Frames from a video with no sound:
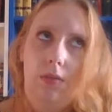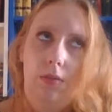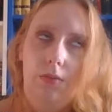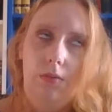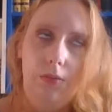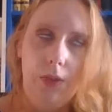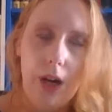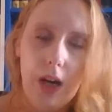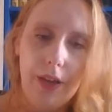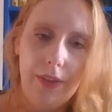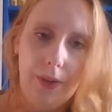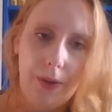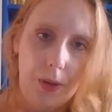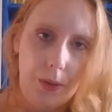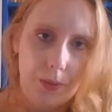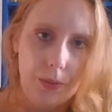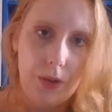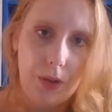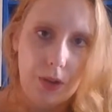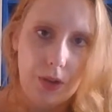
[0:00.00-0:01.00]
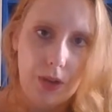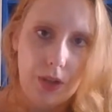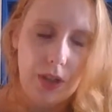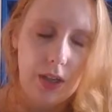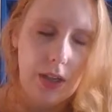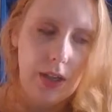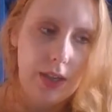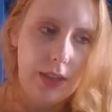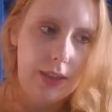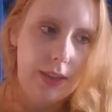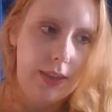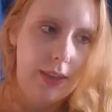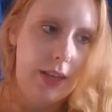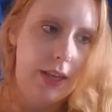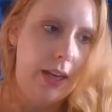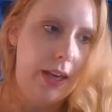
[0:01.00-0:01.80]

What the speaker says: rather obnoxious